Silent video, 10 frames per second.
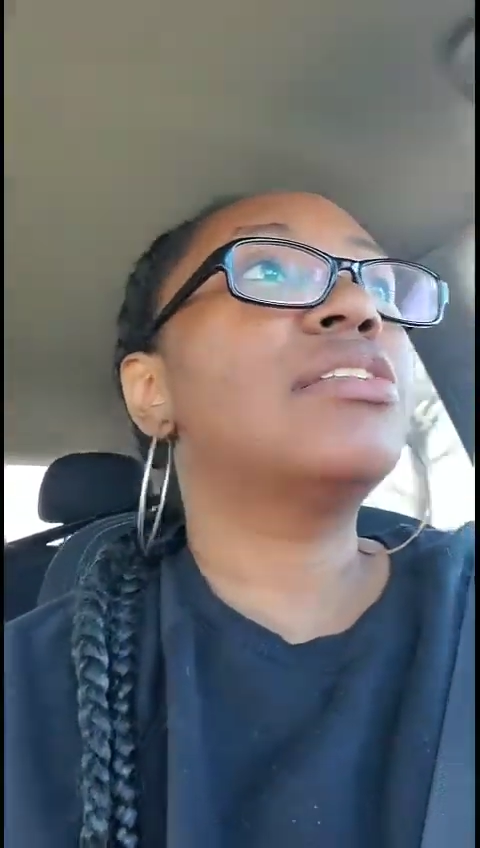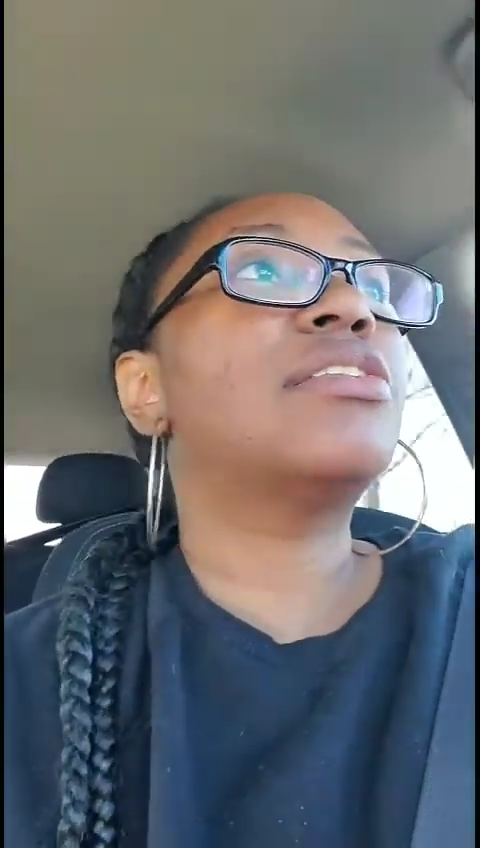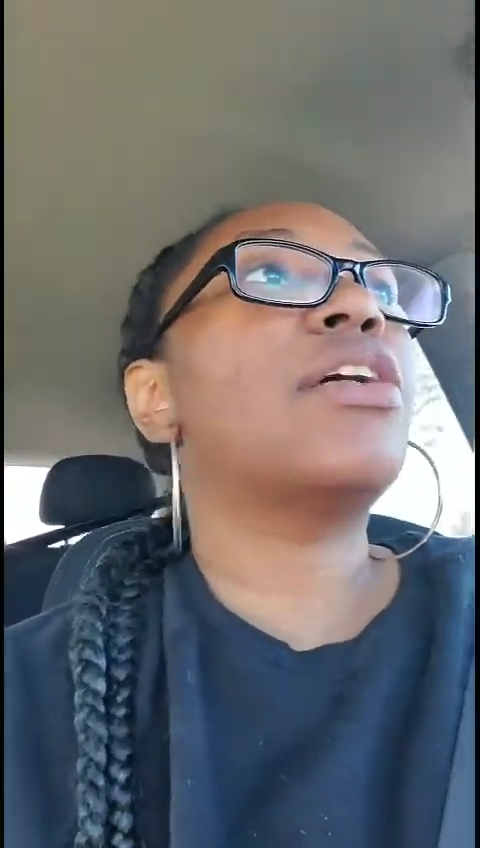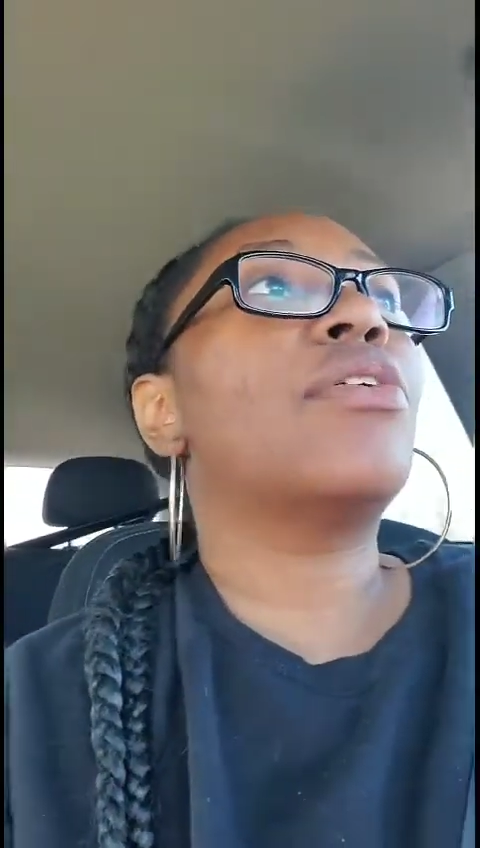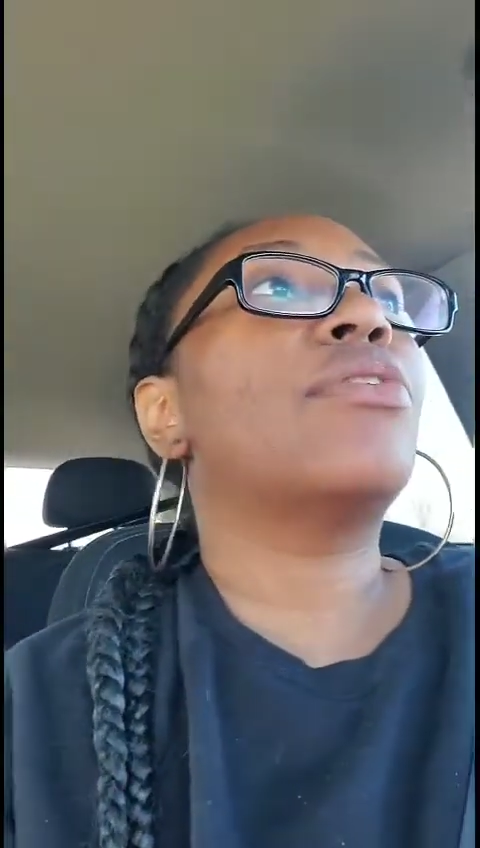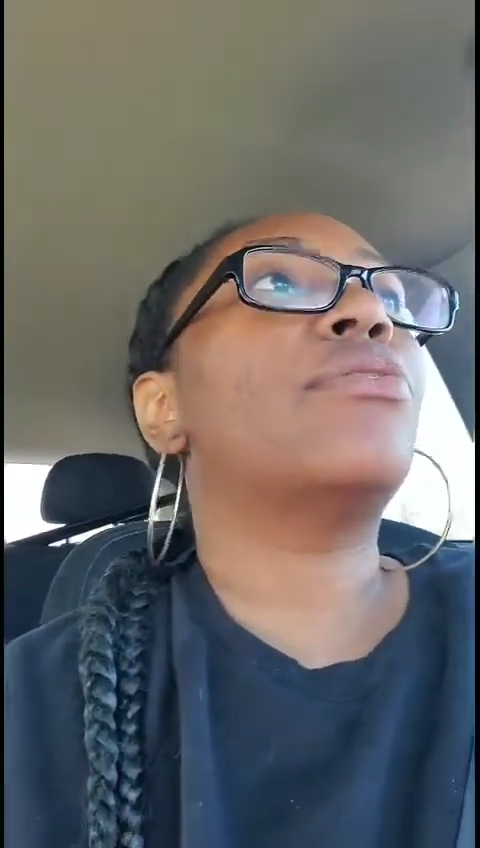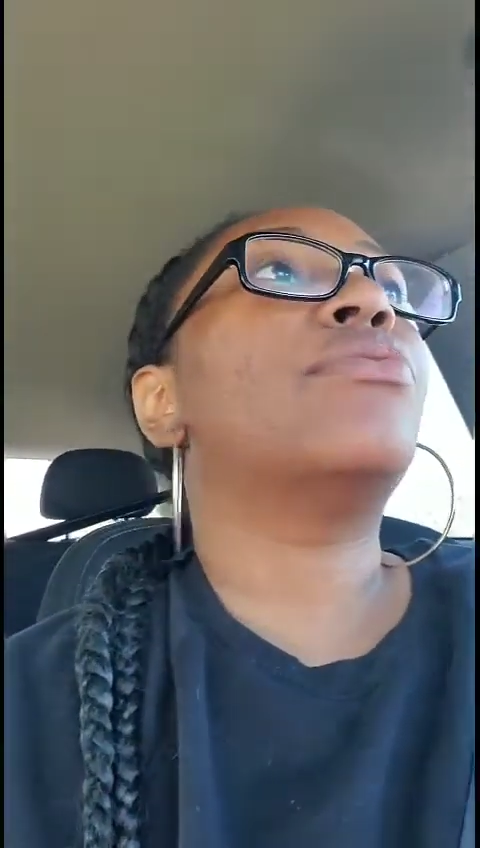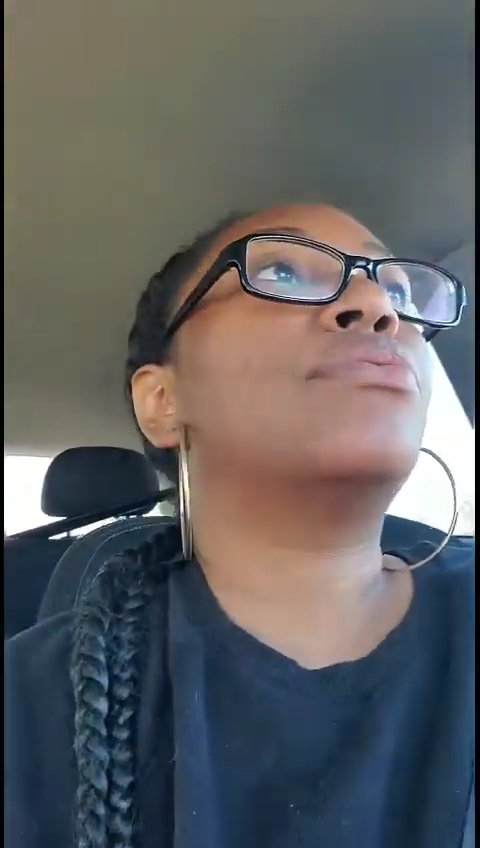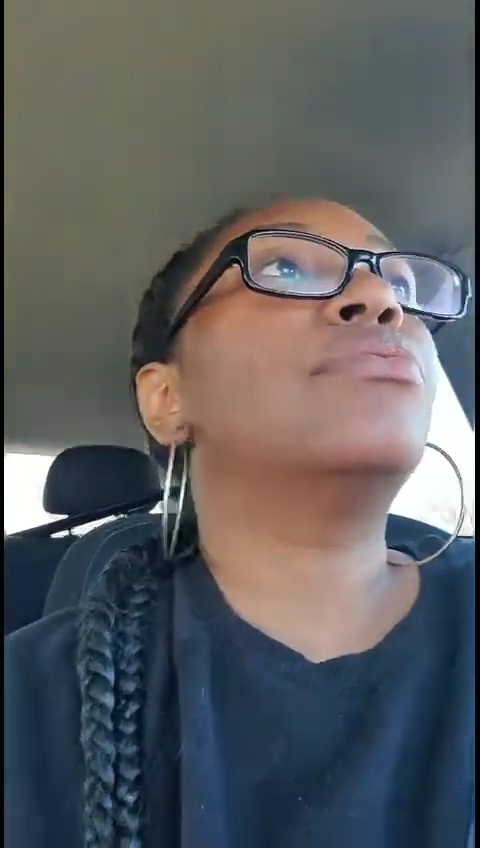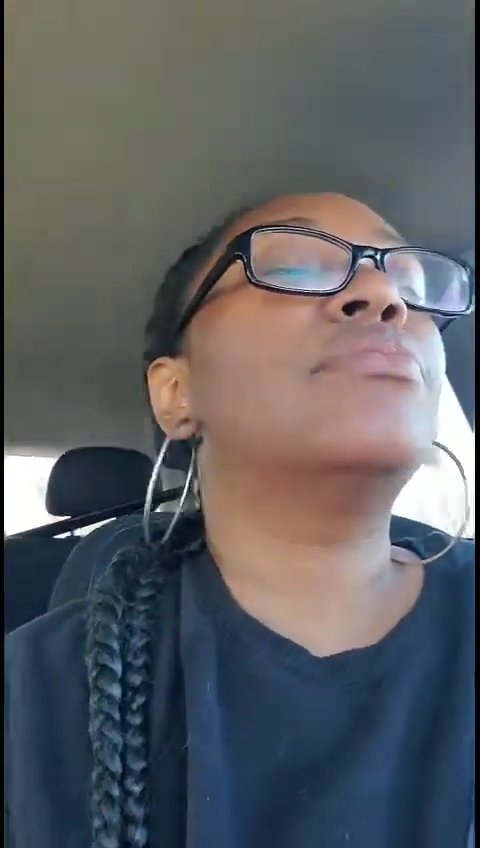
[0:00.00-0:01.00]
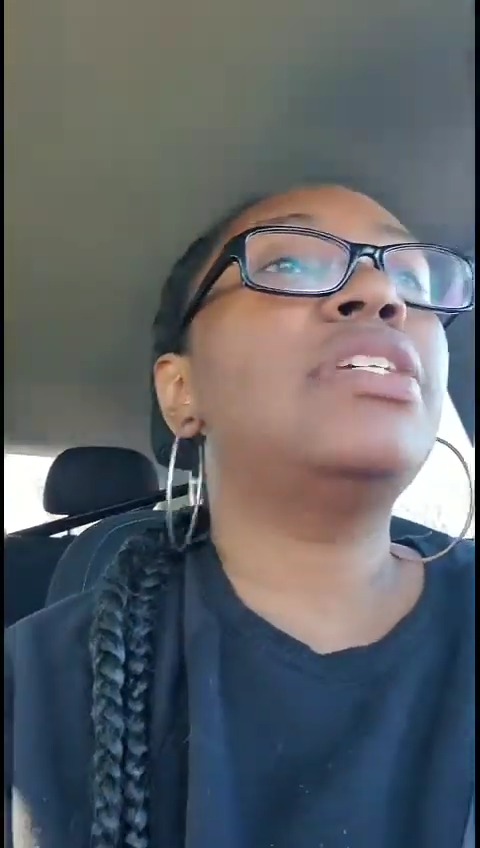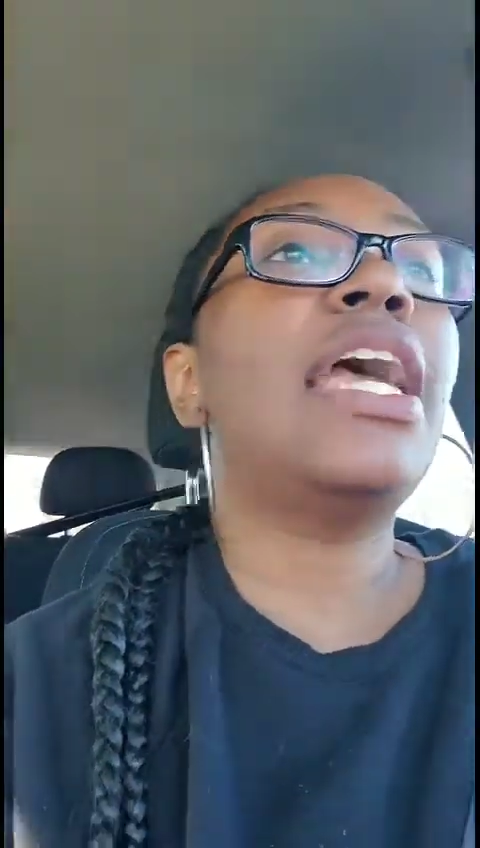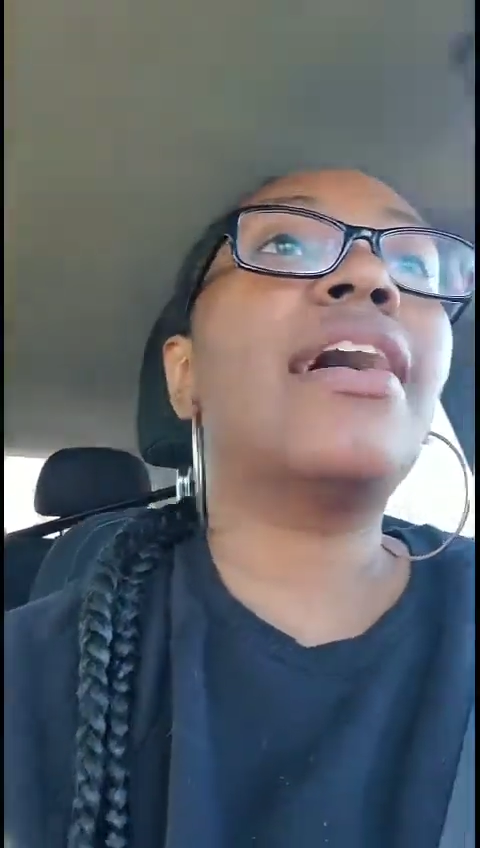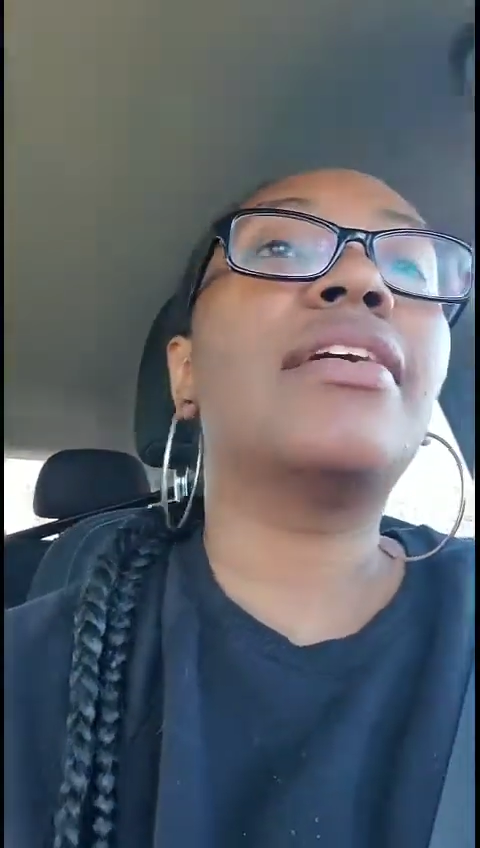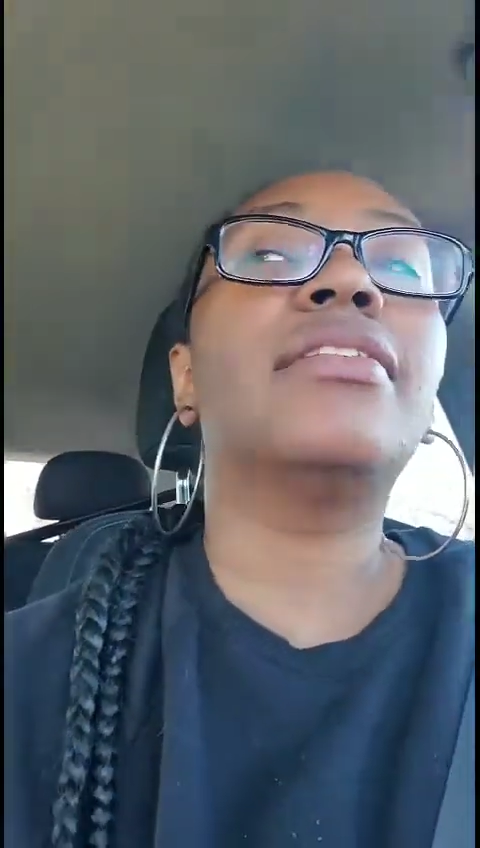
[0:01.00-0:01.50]
So,
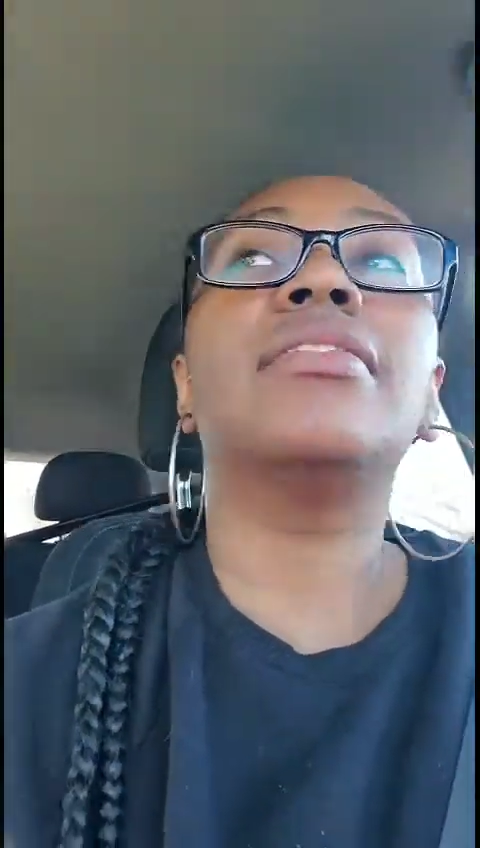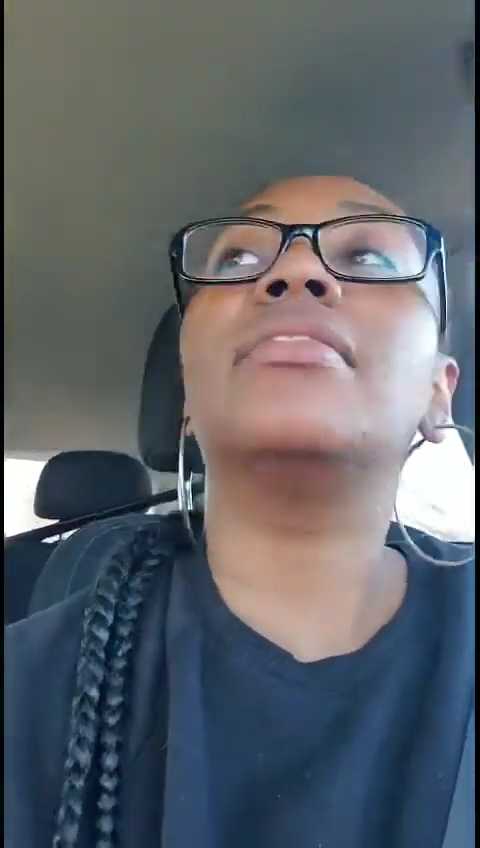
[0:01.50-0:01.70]
yeah.